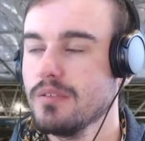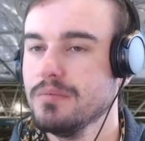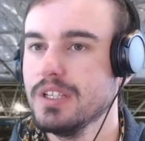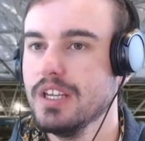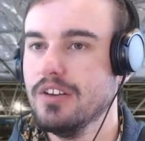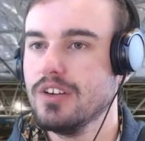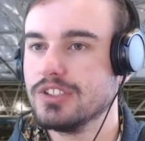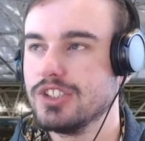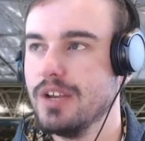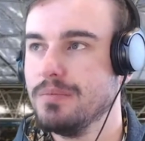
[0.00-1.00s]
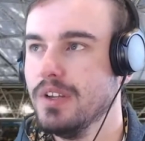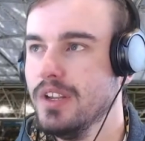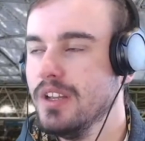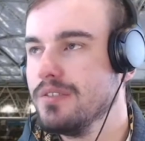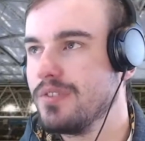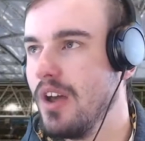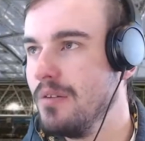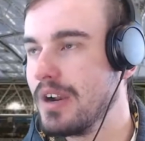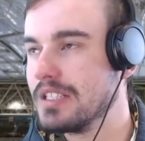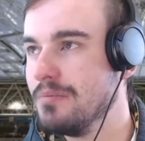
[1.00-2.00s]
Yeah, nice chip
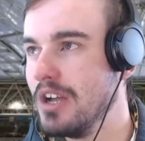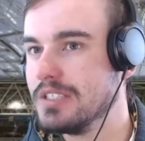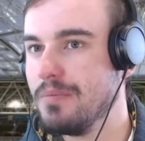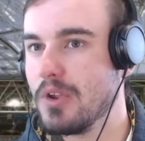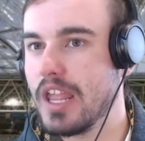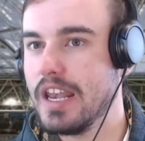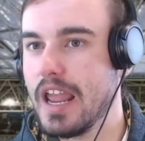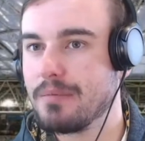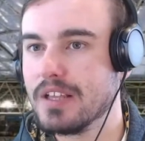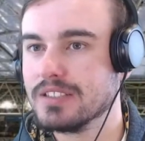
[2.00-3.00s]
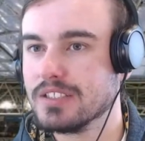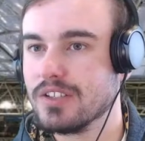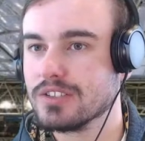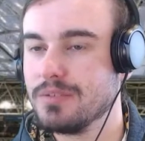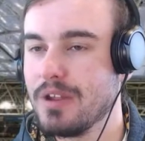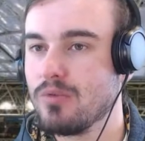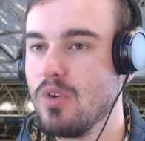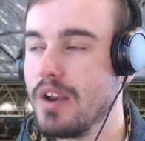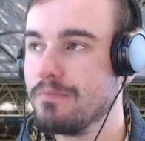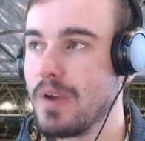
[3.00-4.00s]
from Ratamaitavuki Nepkins. This looks to be
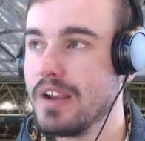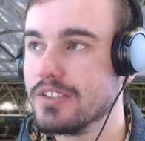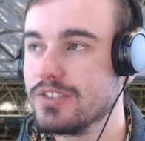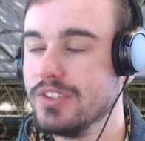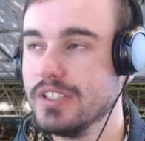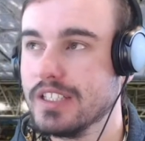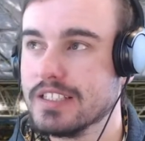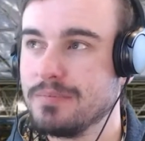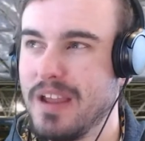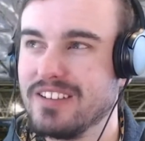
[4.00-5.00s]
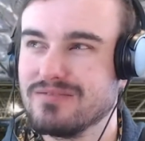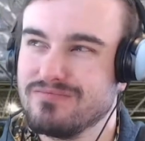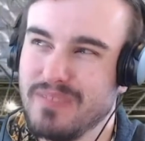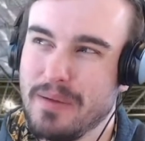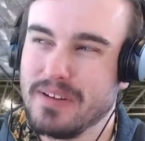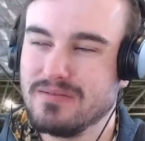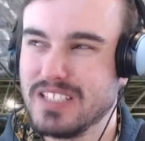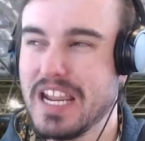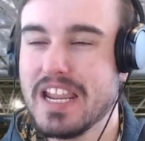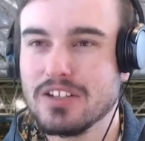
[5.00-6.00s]
right in front. It certainly is, about maybe
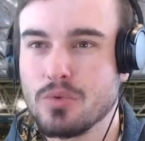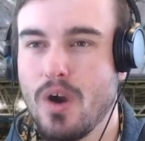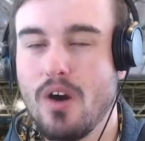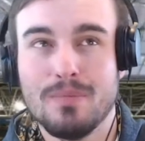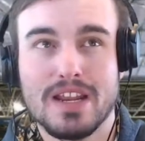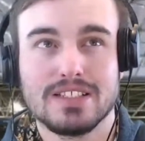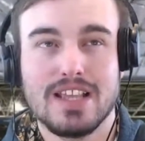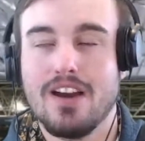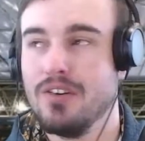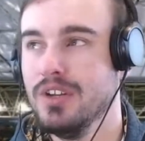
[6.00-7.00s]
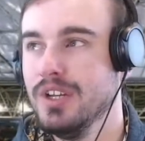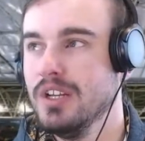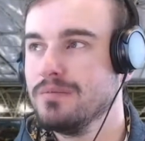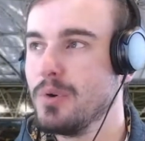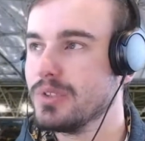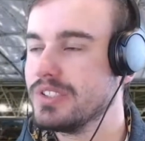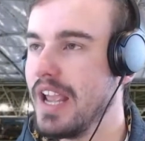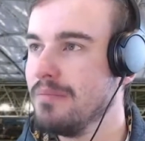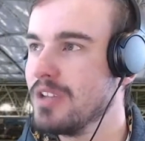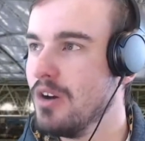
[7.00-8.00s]
10, 12 metres out for
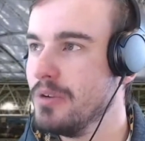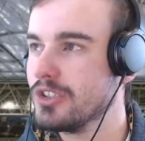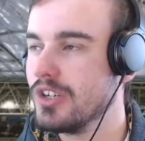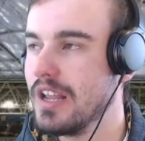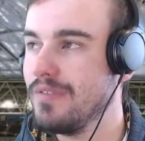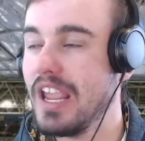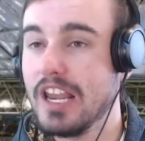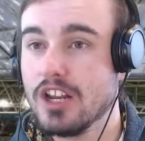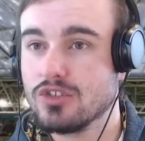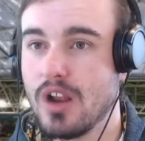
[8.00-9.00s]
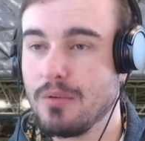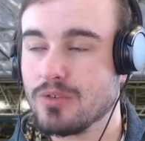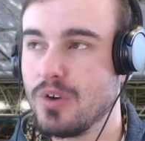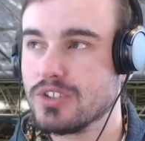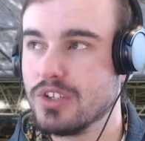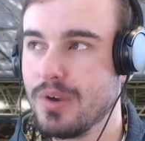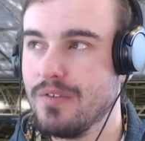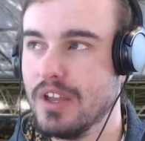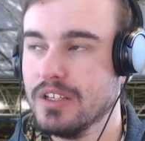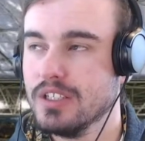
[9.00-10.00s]
Sam Gilbert. Shouldn't have any troubles whatsoever.